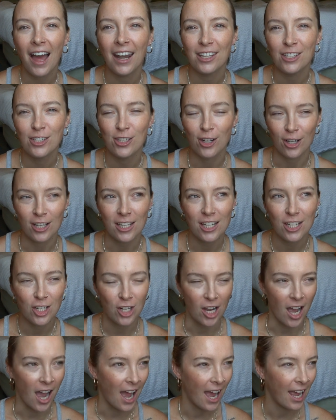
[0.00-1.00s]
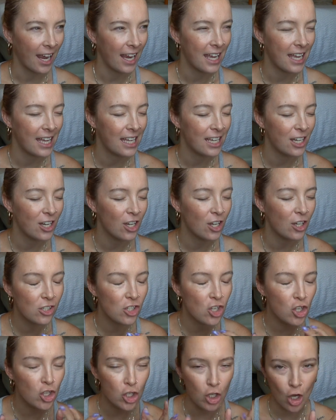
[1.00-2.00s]
had a dirty chai in
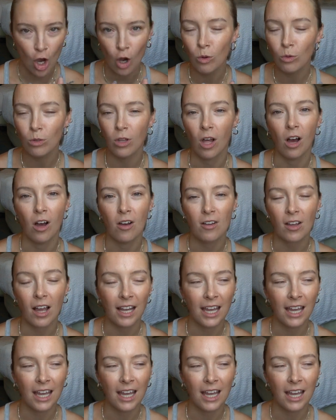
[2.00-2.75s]
so long.